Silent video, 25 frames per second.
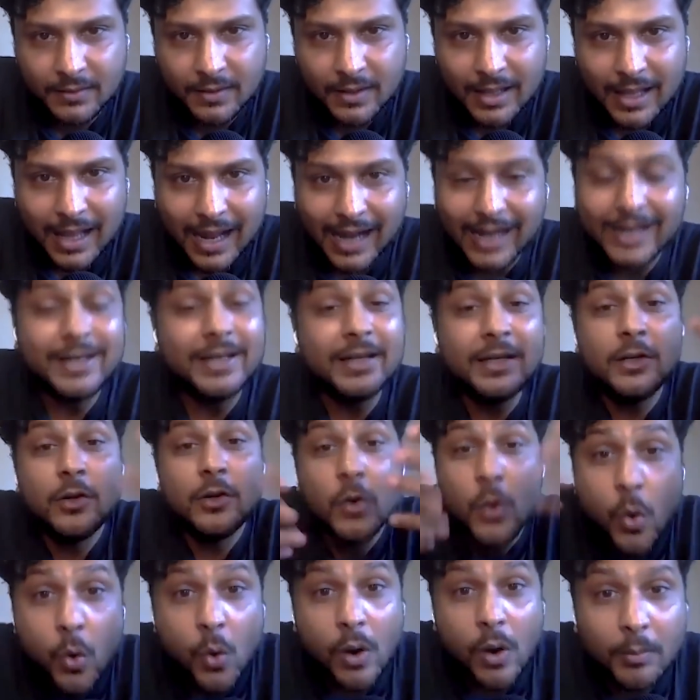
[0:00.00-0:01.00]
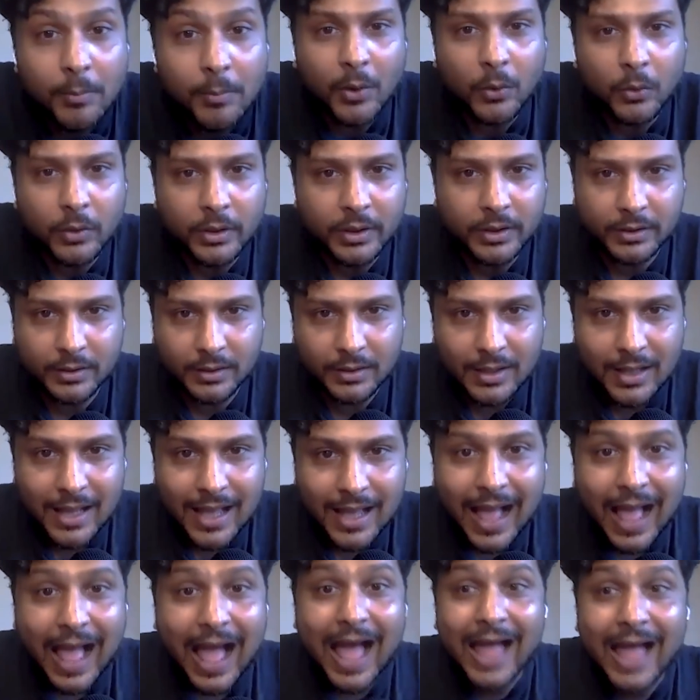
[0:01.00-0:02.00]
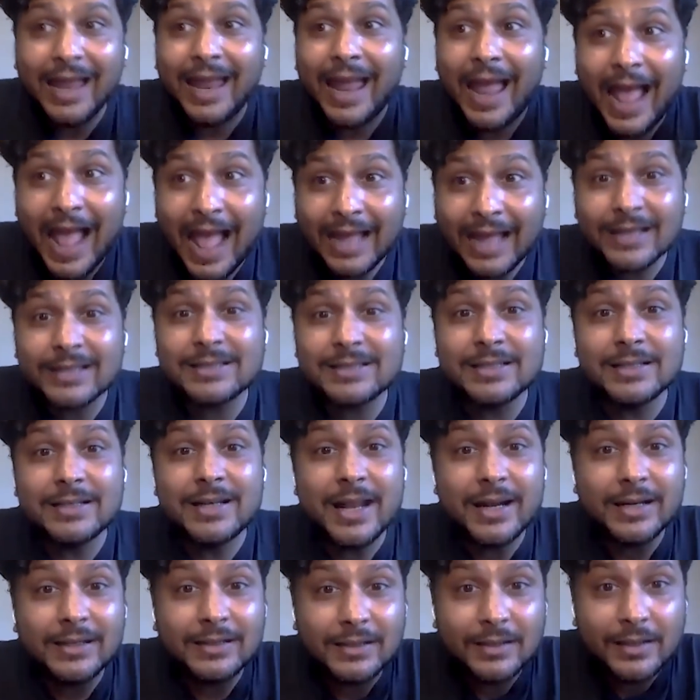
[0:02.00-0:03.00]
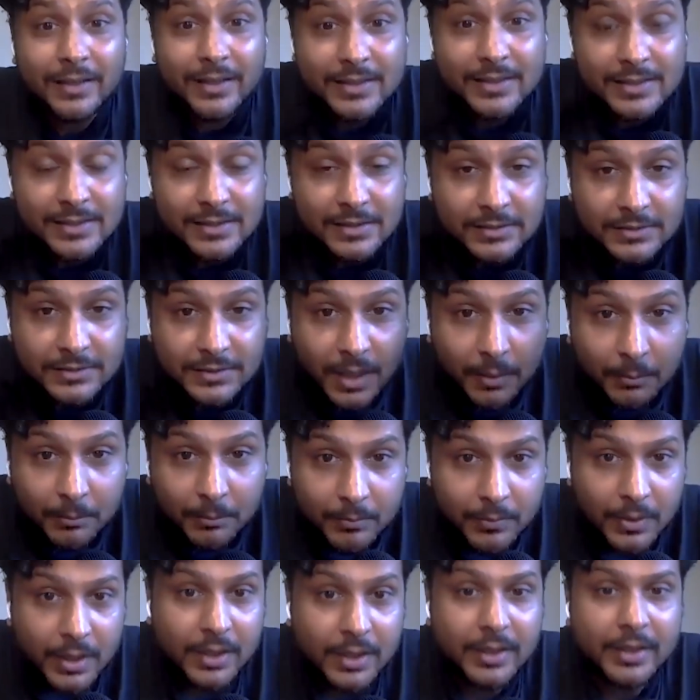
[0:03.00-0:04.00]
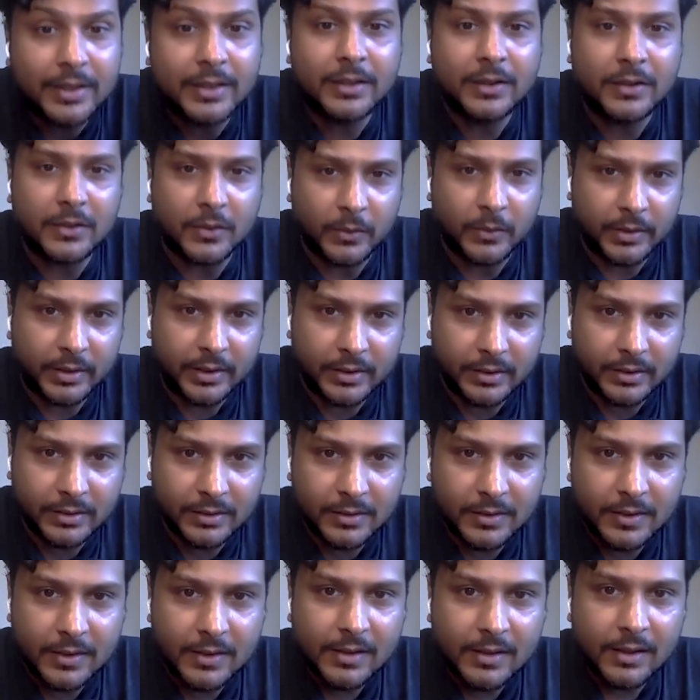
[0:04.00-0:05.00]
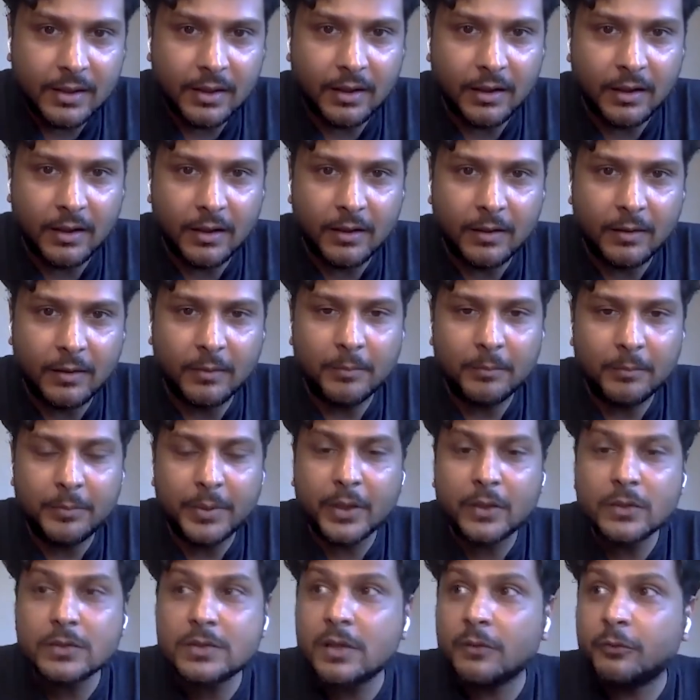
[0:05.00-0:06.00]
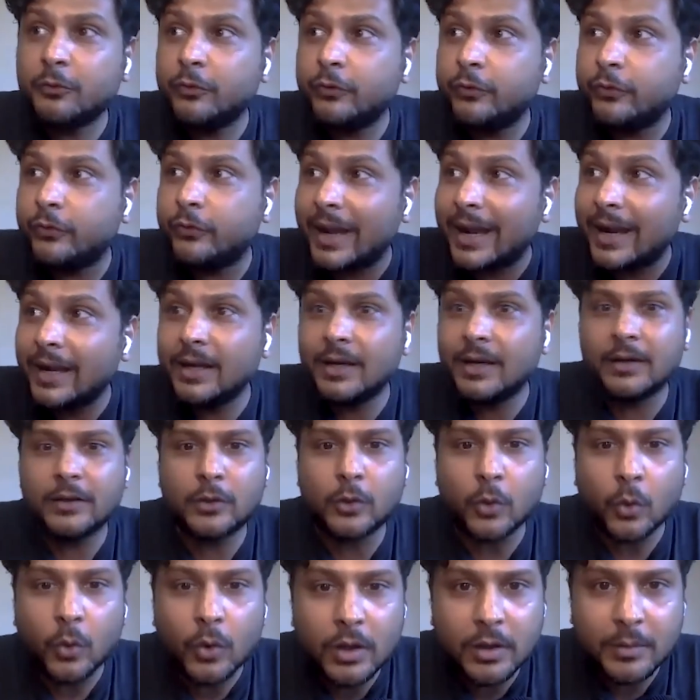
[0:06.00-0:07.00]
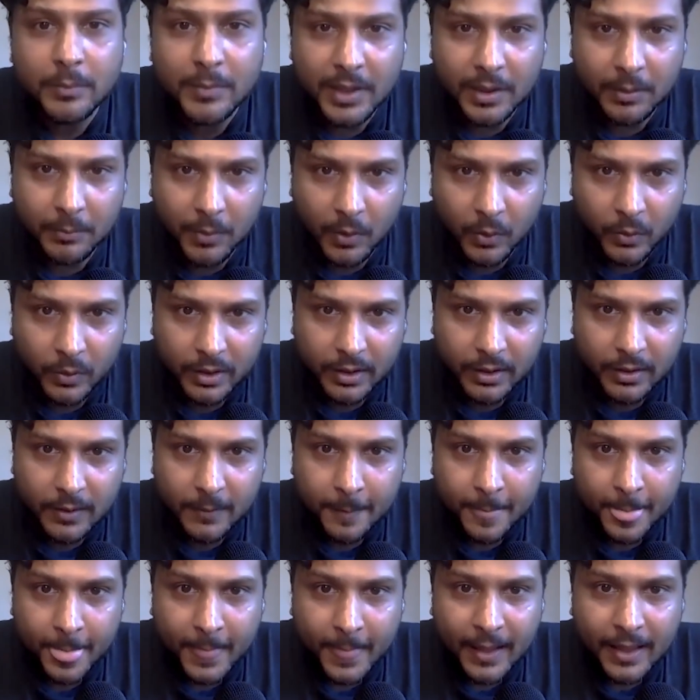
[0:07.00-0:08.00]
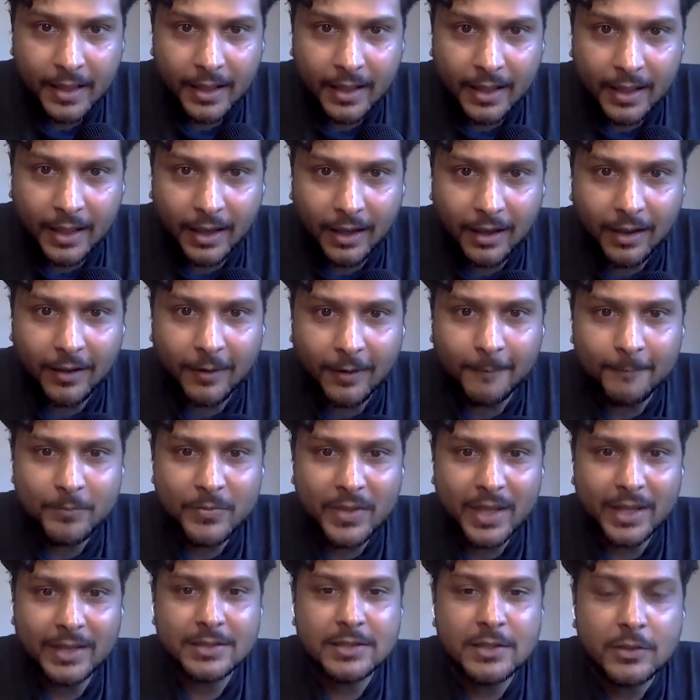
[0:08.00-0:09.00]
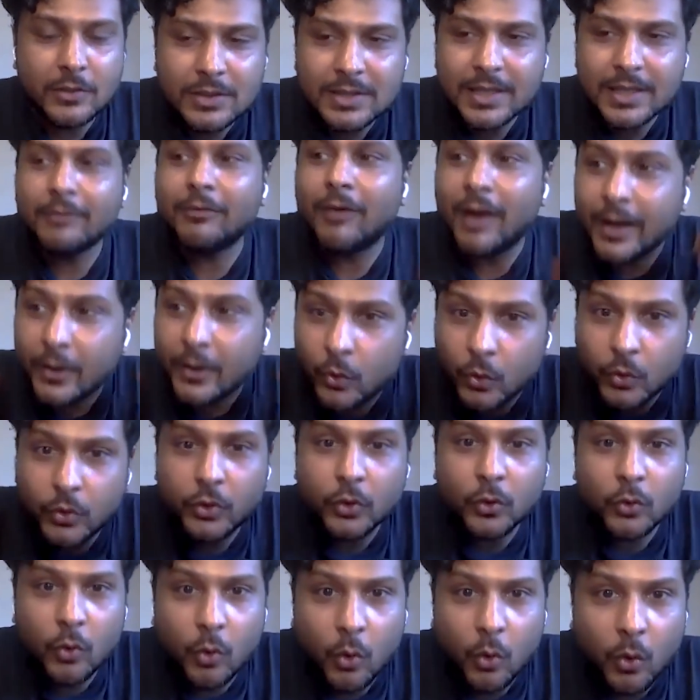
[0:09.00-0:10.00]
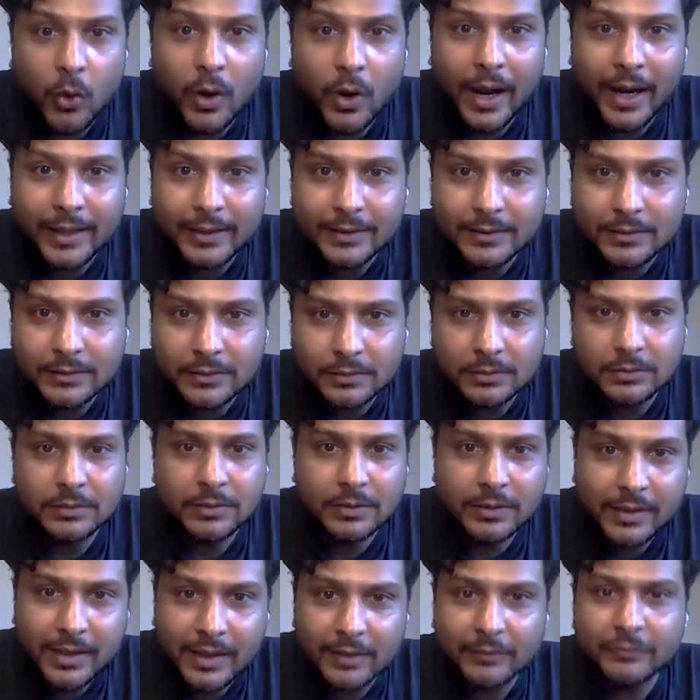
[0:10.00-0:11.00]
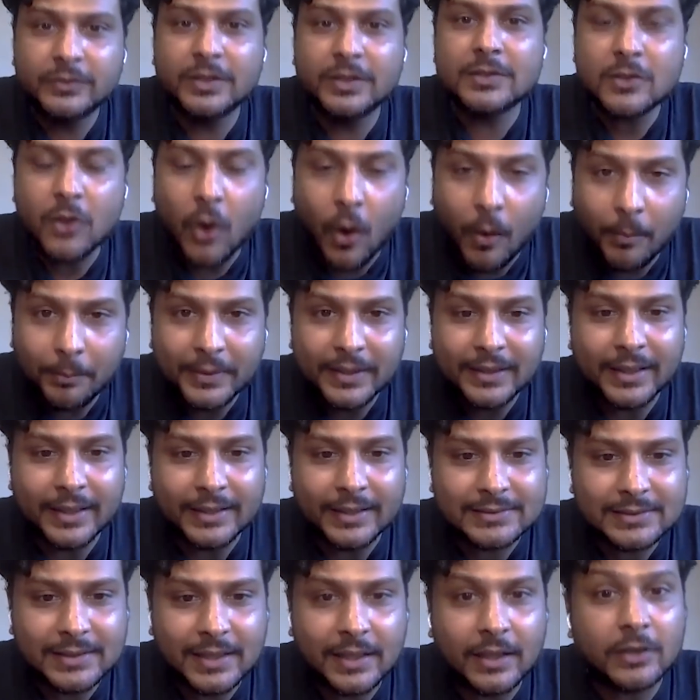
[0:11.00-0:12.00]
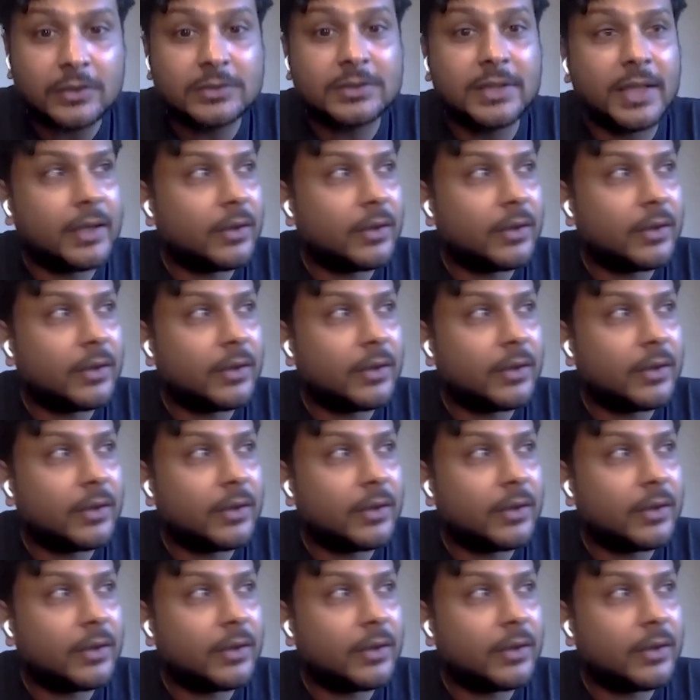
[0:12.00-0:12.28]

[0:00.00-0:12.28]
Yeah. I didn't know about it. I accidentally stumbled into it. Right. Uh, because a friend told me about it. um, and she was like, why don't you go and give this copy test? And yeah.